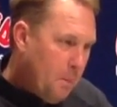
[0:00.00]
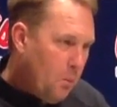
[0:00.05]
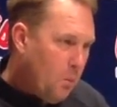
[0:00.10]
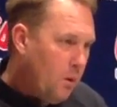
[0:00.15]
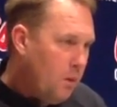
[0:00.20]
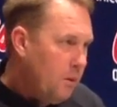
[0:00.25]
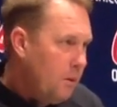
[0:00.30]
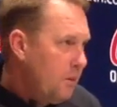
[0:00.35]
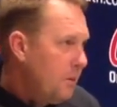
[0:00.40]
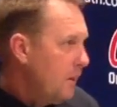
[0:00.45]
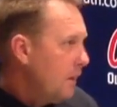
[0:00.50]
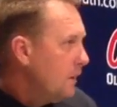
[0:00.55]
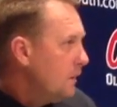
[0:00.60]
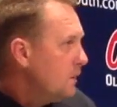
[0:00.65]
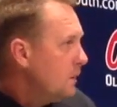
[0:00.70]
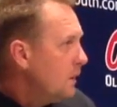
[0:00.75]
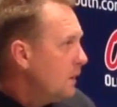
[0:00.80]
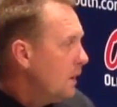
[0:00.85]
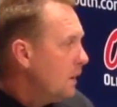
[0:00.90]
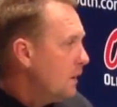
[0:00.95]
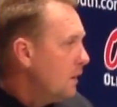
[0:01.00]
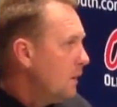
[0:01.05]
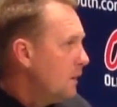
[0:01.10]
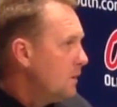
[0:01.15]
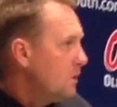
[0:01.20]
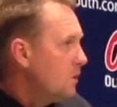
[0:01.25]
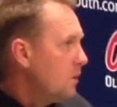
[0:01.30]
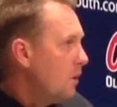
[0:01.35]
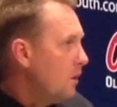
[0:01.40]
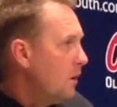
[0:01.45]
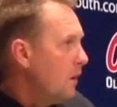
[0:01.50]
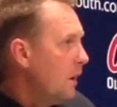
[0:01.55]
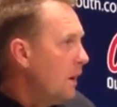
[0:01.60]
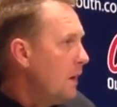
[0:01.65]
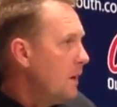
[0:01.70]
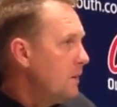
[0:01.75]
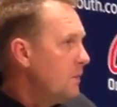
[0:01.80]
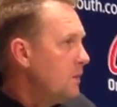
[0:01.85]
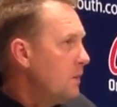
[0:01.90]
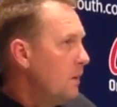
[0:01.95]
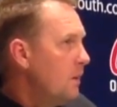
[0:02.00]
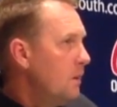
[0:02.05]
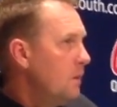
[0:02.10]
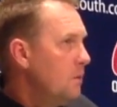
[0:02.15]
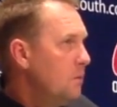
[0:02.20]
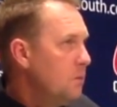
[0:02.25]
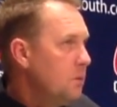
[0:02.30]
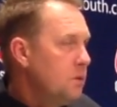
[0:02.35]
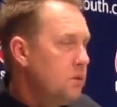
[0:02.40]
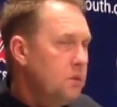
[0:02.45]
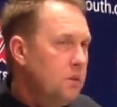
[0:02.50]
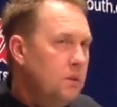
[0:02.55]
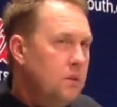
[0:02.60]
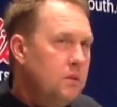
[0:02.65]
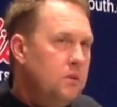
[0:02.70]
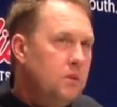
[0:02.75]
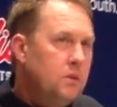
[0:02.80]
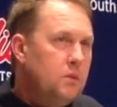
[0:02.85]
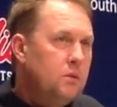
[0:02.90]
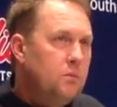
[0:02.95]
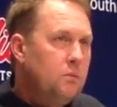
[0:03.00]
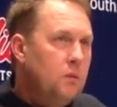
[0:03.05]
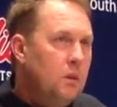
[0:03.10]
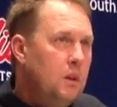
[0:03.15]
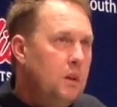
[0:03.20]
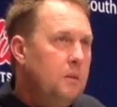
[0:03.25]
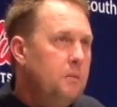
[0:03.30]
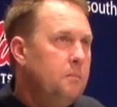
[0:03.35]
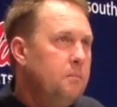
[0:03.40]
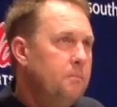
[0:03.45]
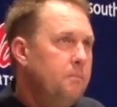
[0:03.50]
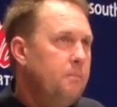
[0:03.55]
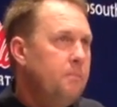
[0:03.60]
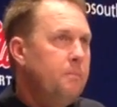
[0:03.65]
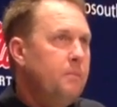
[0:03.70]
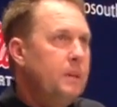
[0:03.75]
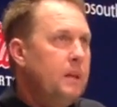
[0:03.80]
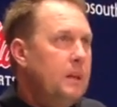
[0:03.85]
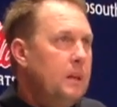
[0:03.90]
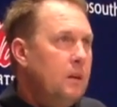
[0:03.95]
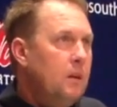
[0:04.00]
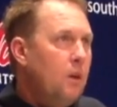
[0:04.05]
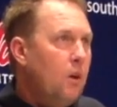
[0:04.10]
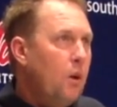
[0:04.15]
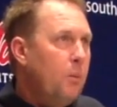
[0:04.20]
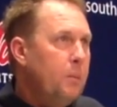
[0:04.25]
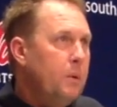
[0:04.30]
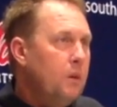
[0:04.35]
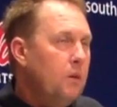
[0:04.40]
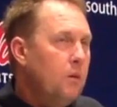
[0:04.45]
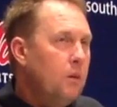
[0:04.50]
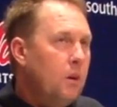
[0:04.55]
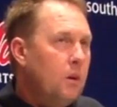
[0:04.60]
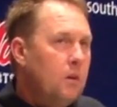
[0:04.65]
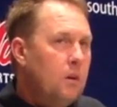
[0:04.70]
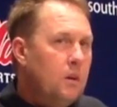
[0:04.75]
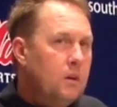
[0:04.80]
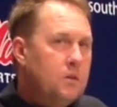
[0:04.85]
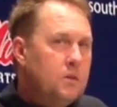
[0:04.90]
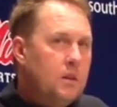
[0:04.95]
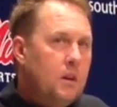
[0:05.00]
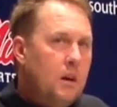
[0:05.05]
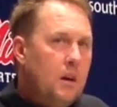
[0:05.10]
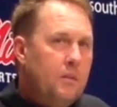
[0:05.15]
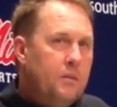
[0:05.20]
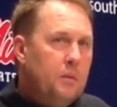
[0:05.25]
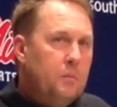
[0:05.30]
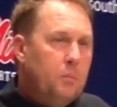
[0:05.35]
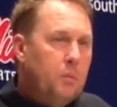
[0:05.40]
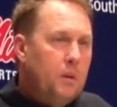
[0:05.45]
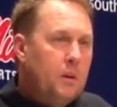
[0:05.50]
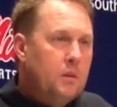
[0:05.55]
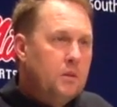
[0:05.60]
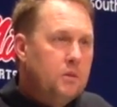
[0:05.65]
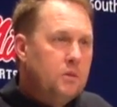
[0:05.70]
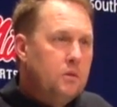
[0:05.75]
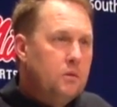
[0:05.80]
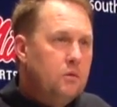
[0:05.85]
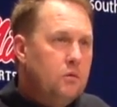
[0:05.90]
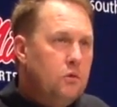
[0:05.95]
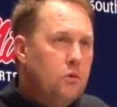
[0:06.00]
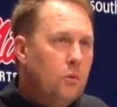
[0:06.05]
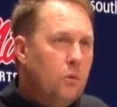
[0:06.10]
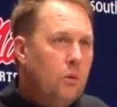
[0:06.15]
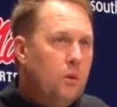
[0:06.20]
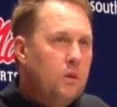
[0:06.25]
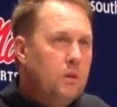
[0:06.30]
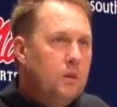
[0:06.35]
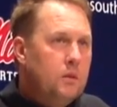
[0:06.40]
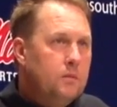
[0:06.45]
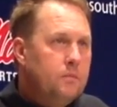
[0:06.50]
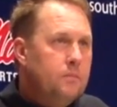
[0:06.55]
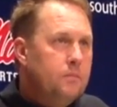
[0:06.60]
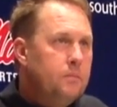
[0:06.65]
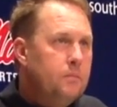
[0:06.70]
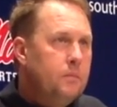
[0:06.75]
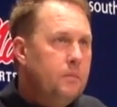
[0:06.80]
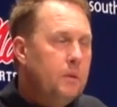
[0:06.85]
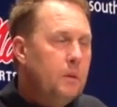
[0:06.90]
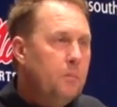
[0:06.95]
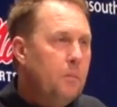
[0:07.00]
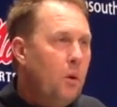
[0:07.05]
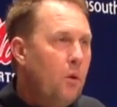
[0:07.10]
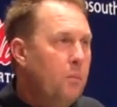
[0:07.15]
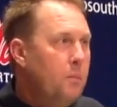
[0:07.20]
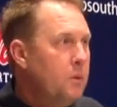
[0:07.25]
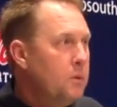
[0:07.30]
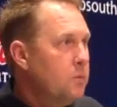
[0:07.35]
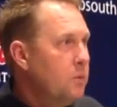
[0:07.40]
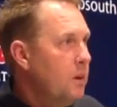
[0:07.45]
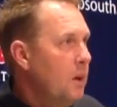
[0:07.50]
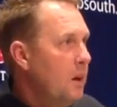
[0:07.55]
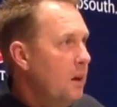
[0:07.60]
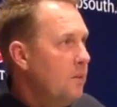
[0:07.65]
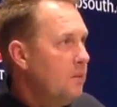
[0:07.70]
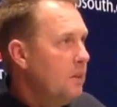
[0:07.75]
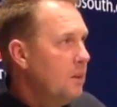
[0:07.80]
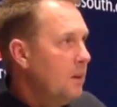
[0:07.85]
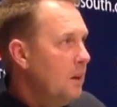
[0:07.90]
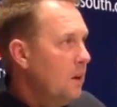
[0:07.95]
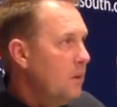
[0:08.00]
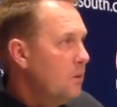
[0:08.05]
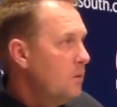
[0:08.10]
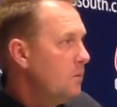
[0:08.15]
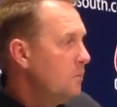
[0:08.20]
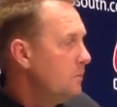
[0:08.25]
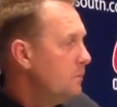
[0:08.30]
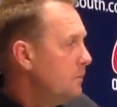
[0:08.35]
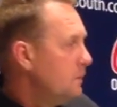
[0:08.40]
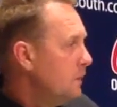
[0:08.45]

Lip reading: One of the things that I started last Sunday was just really harping on our staff and players to enjoy the moments we have together,